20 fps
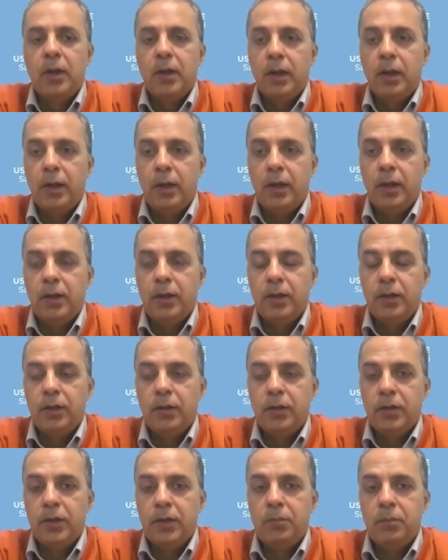And
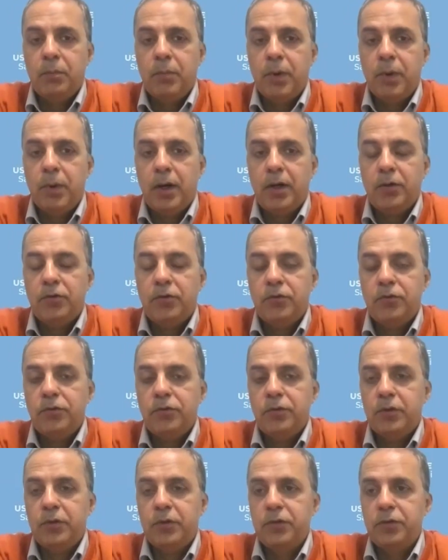then March
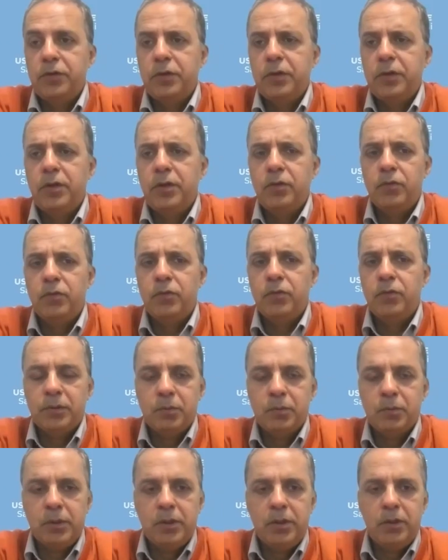16, which I
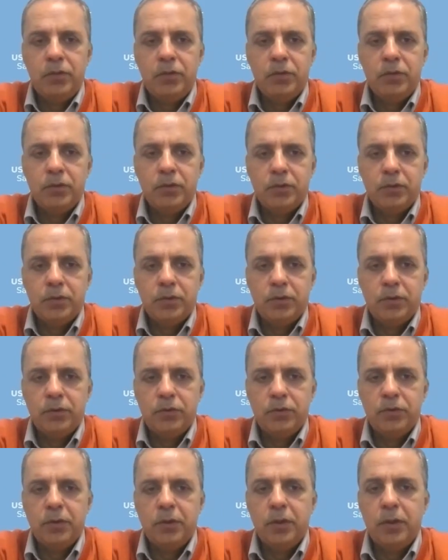believe is a
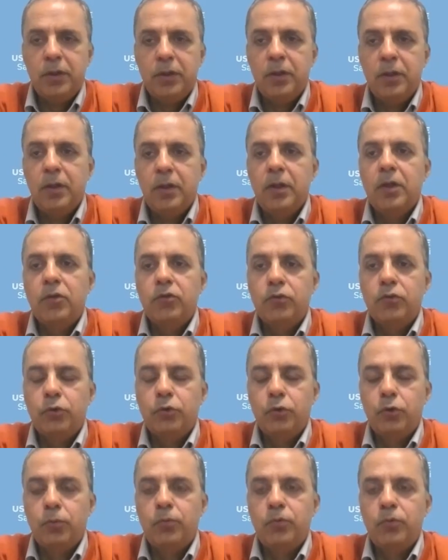Thursday,
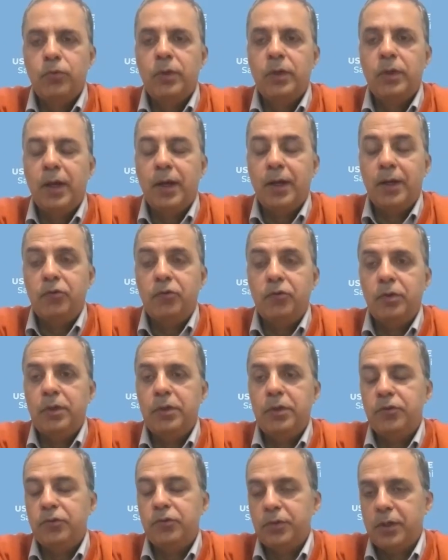SOAP will
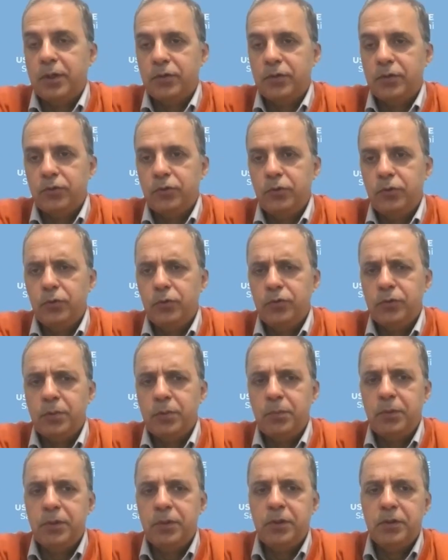actually start. So you have
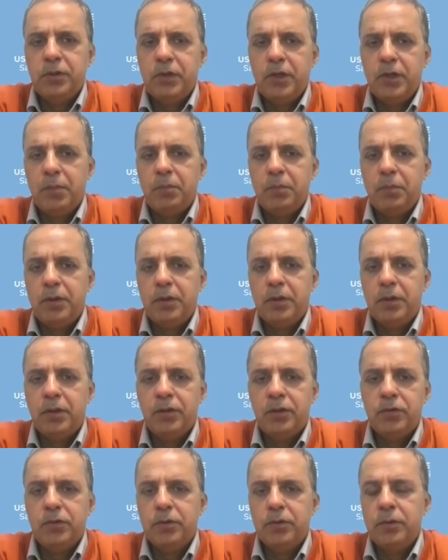submitted the
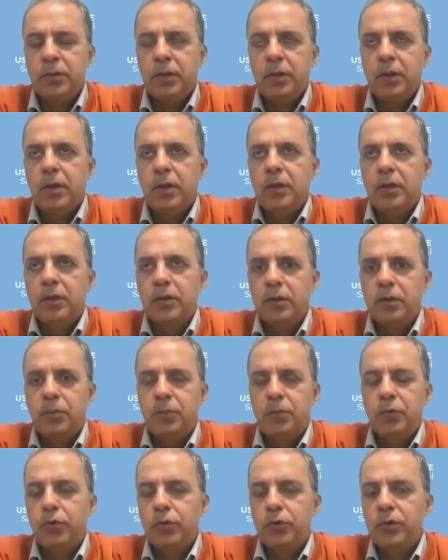application. The
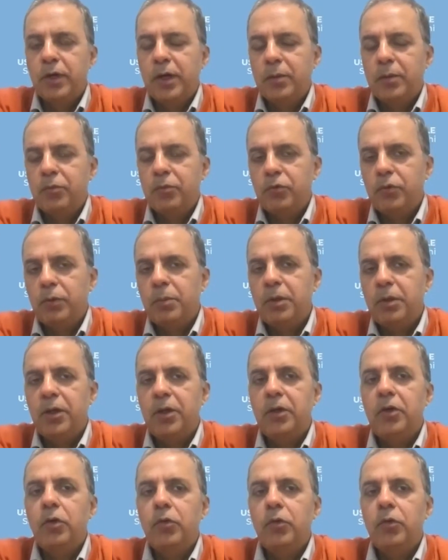programs will be
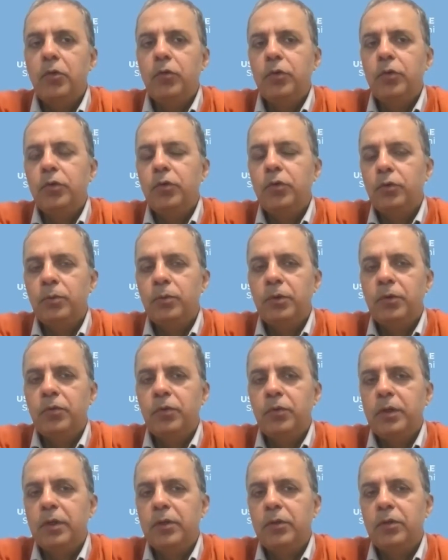interviewing you
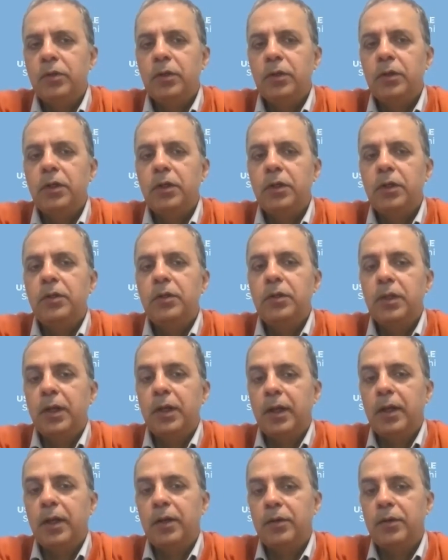between 13th
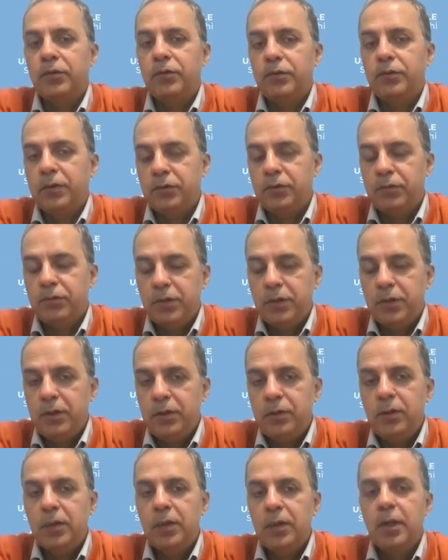and
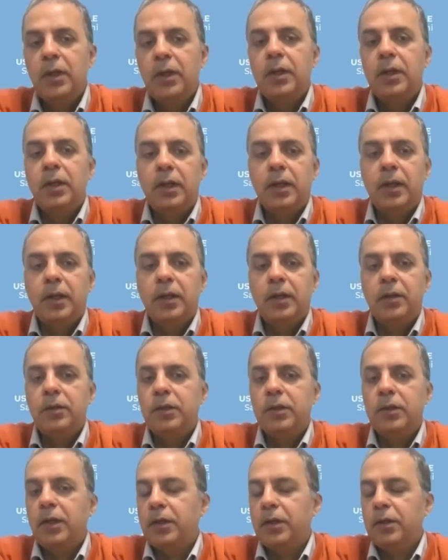16th.
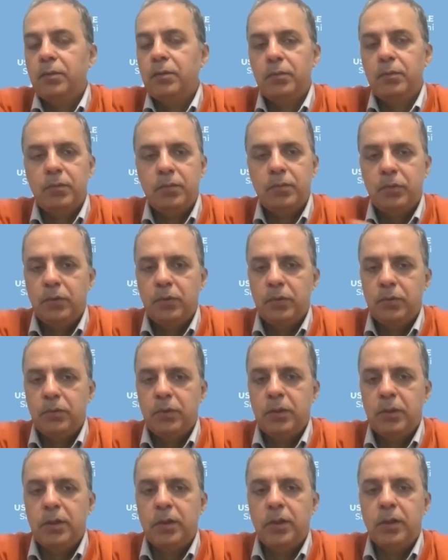And then
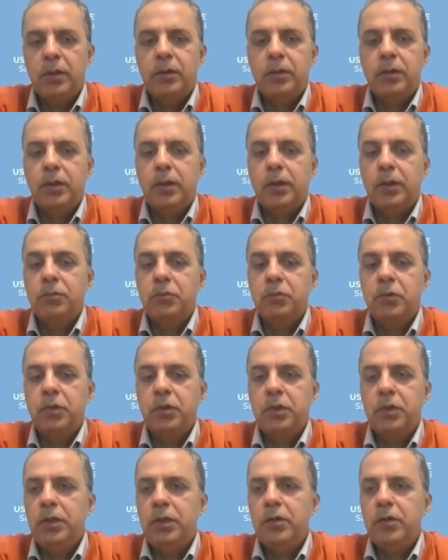there are
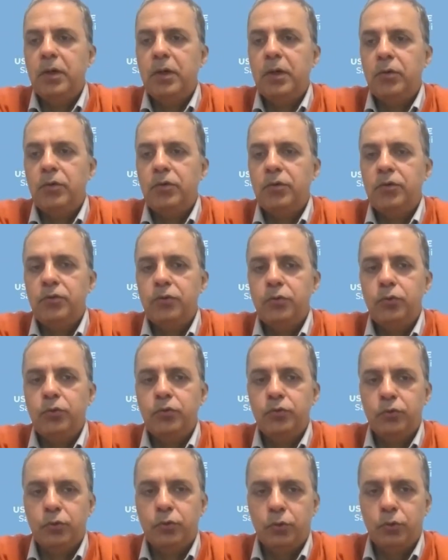3 rounds to
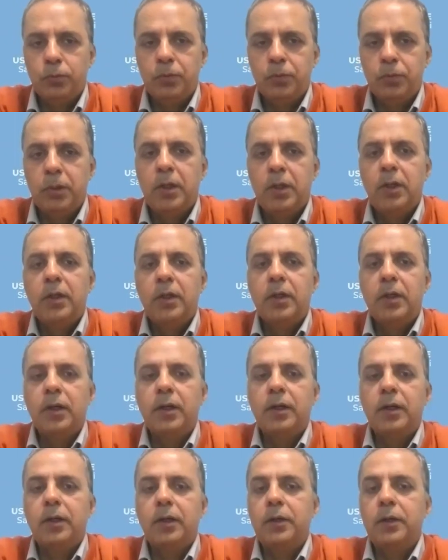SOAP.
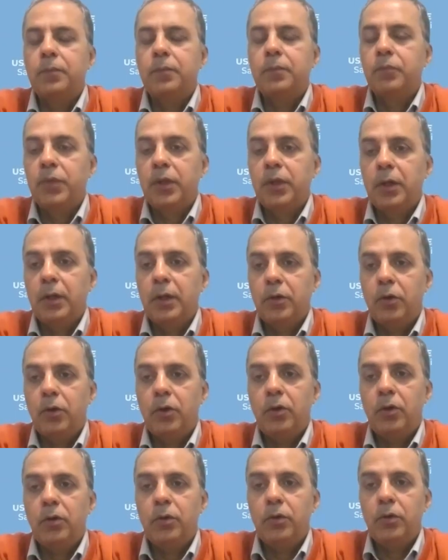They are
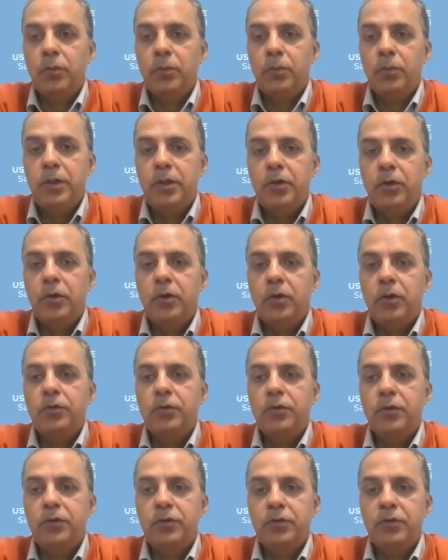all going to be on
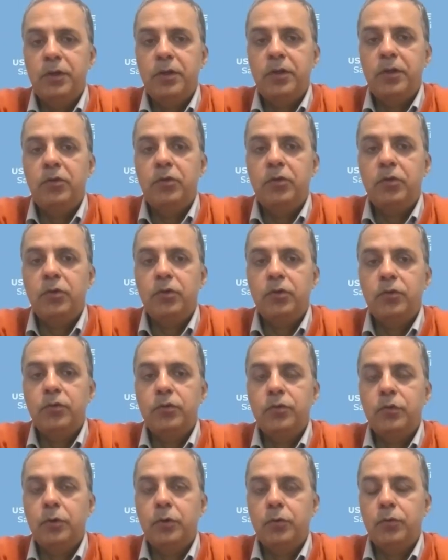16th
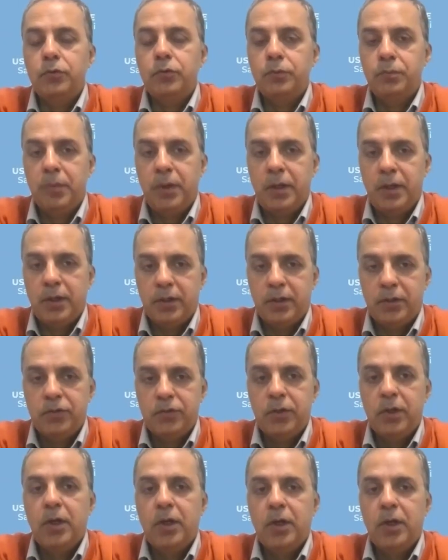of March.